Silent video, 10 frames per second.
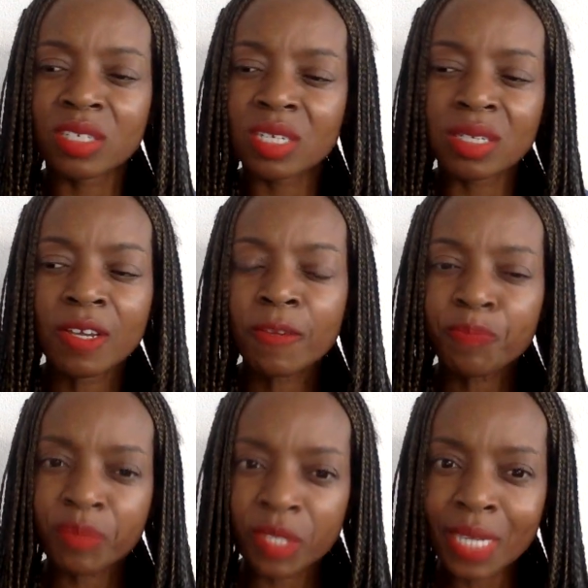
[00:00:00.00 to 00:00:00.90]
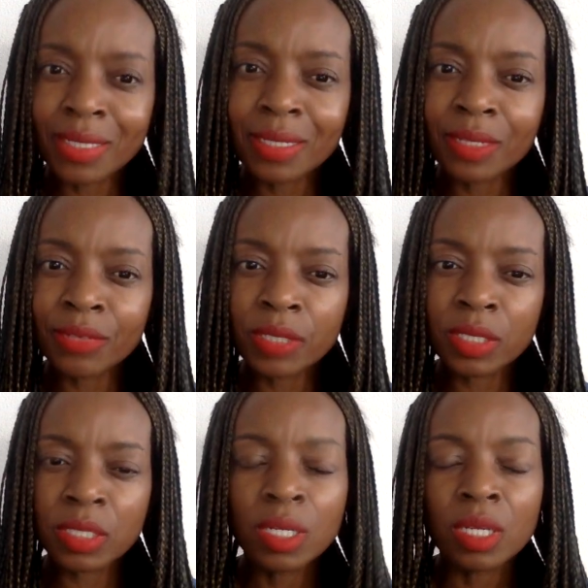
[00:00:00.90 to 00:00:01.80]
Just leave
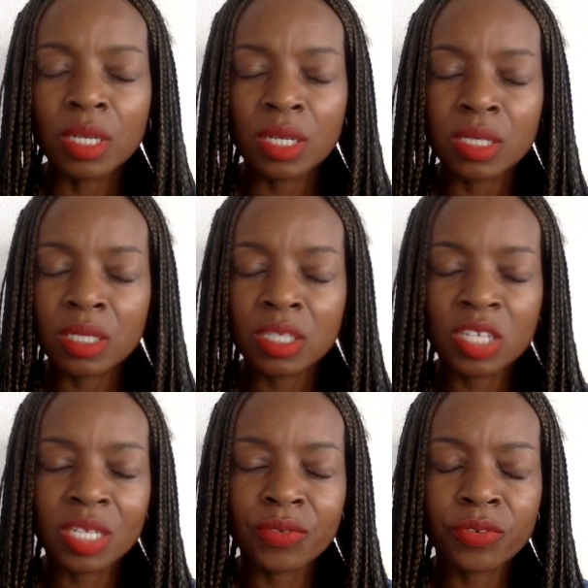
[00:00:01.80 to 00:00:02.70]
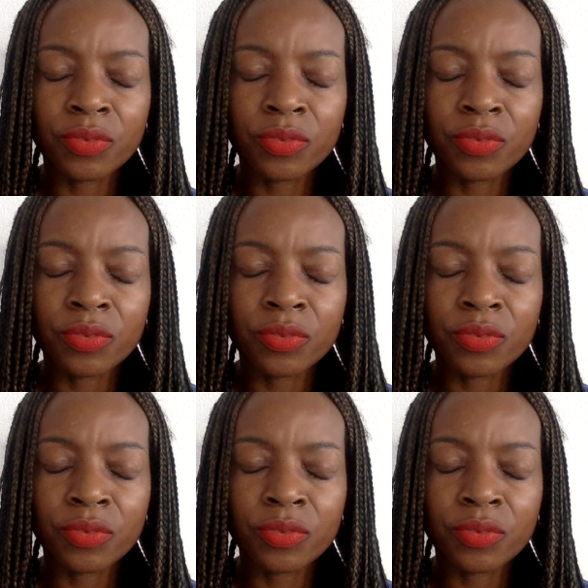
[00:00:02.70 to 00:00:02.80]
it, and then just